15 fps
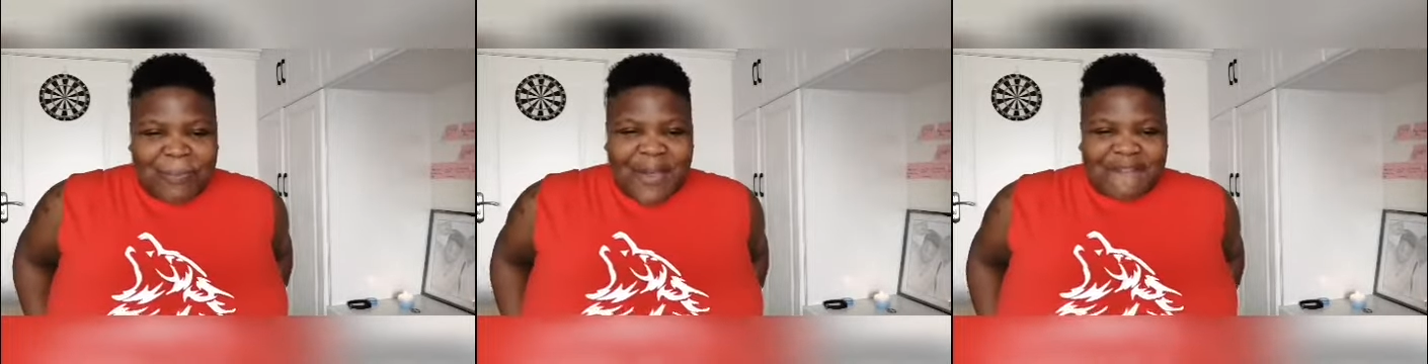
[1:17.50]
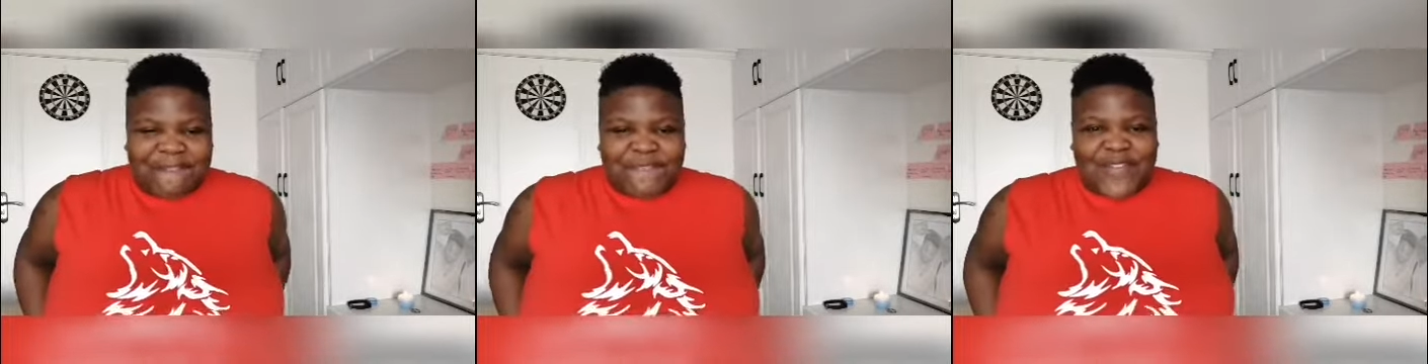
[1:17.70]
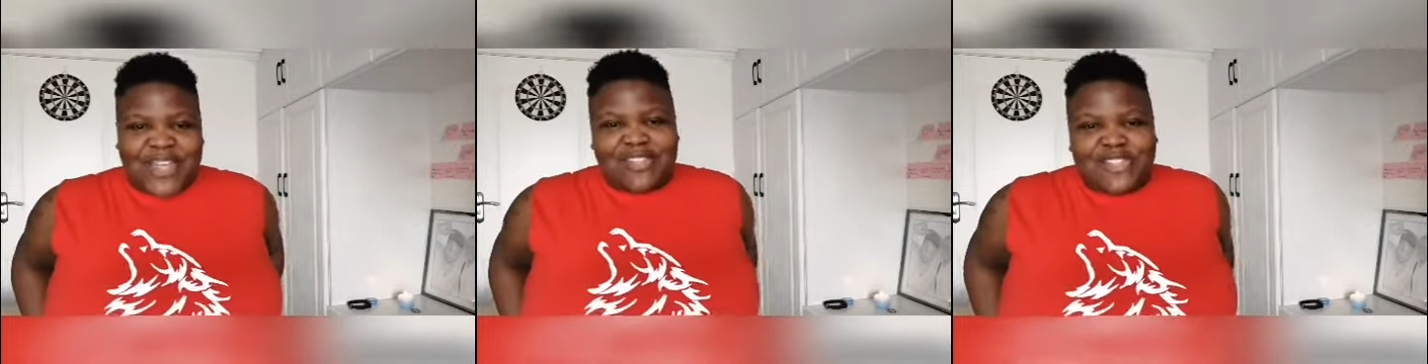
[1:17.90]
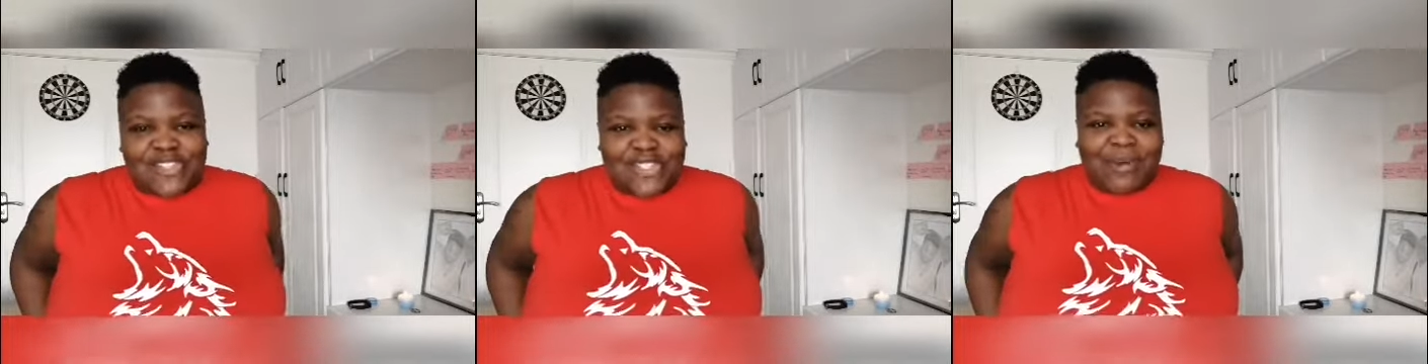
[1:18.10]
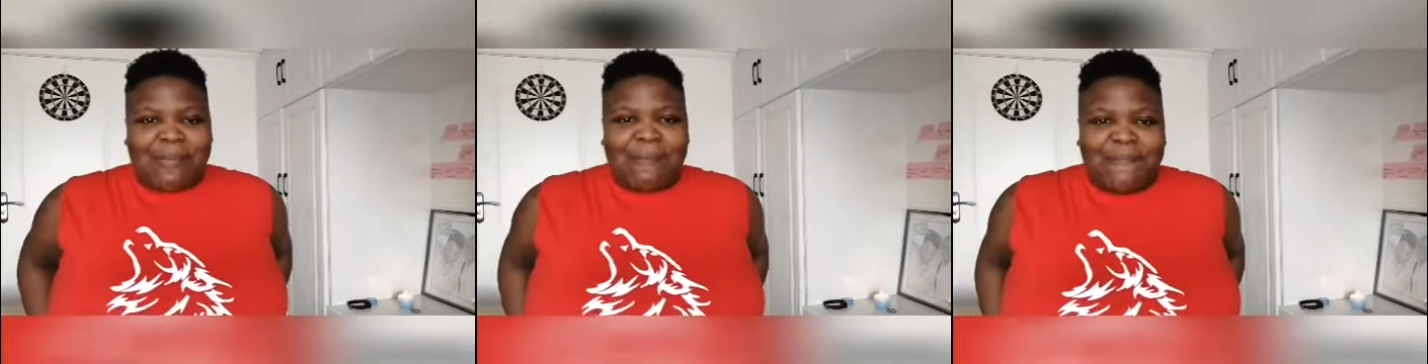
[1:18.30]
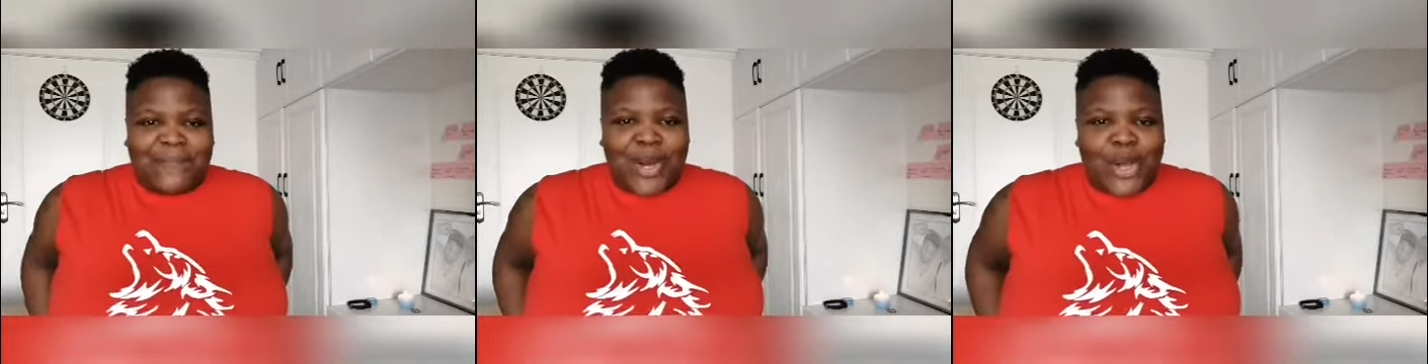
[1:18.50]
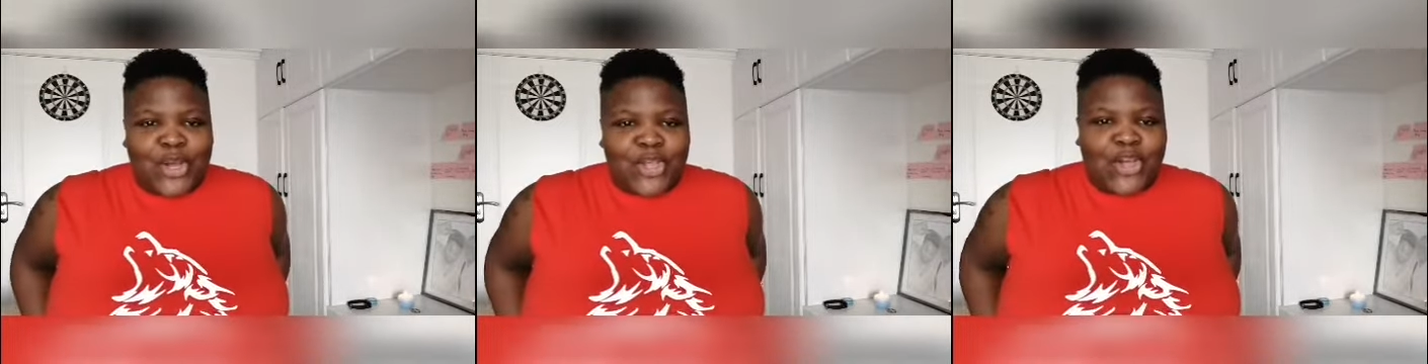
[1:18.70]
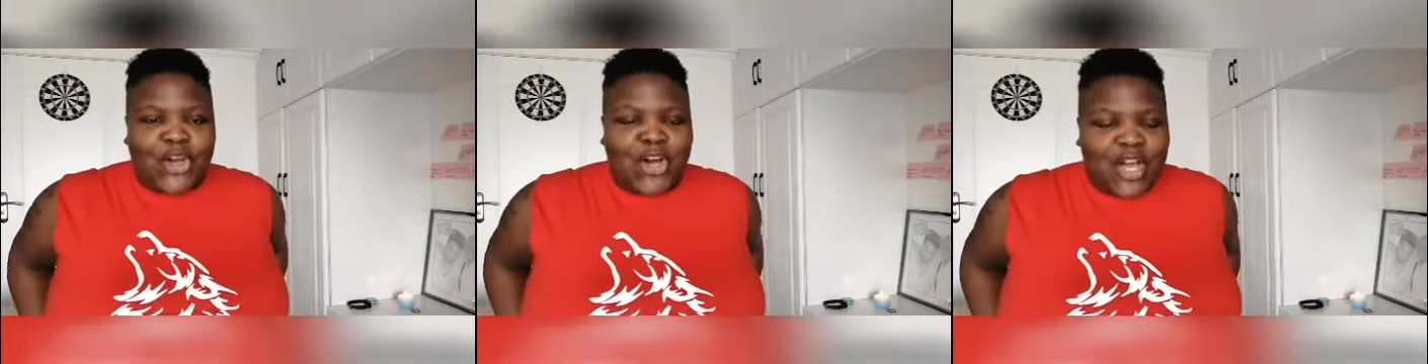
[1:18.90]
But first,
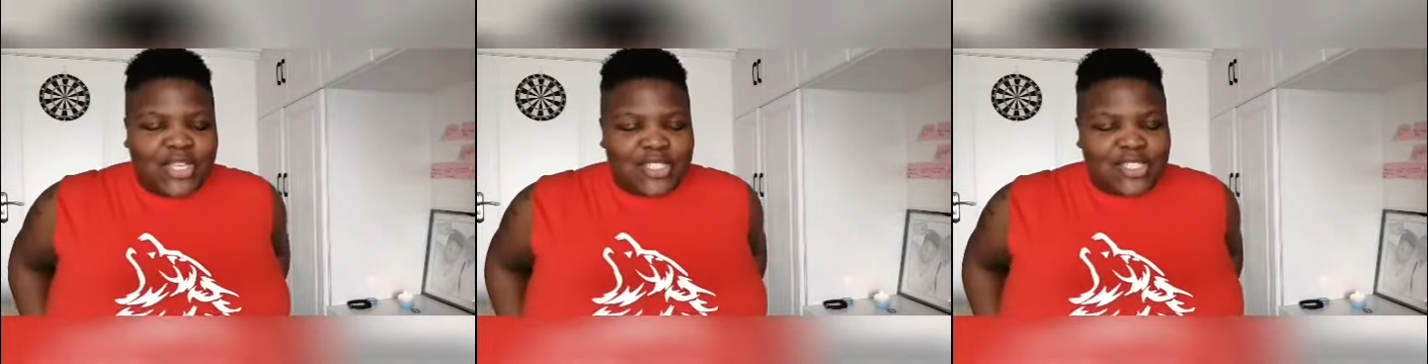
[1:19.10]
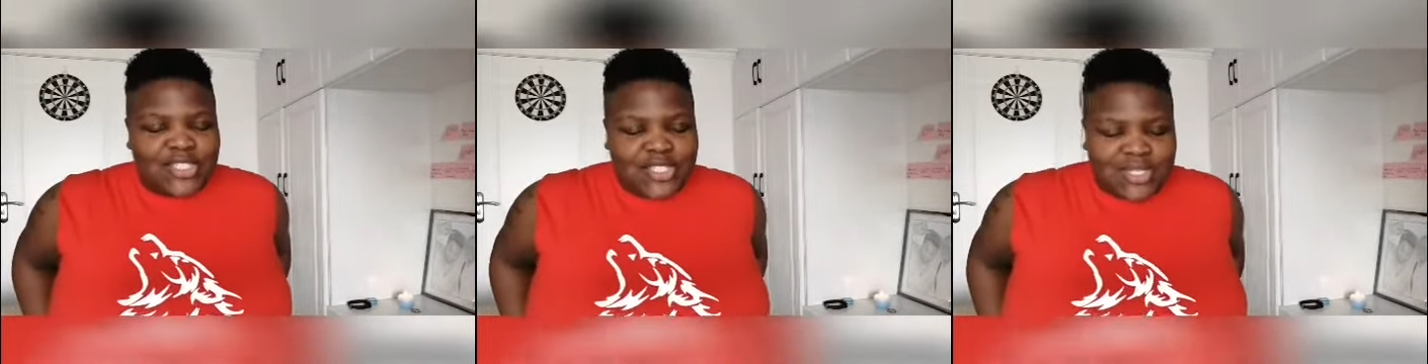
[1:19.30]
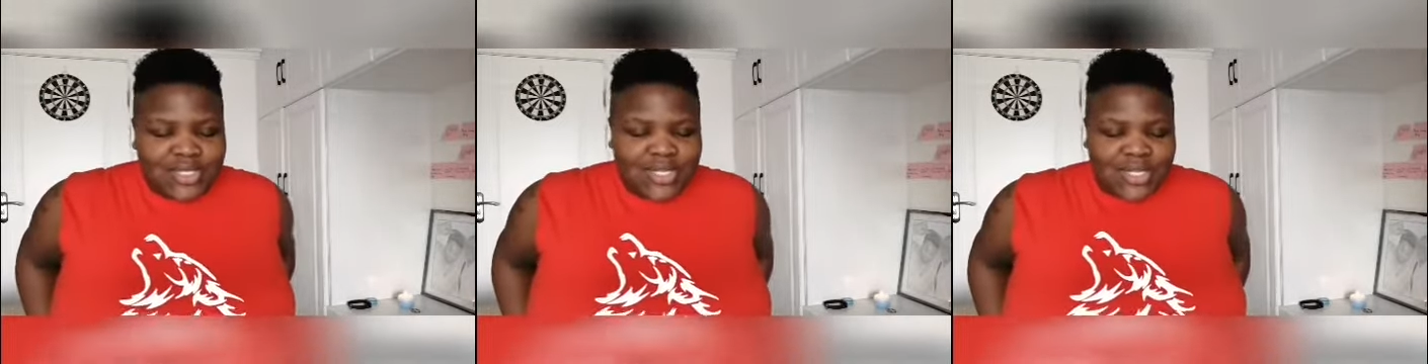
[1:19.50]
Money Heist.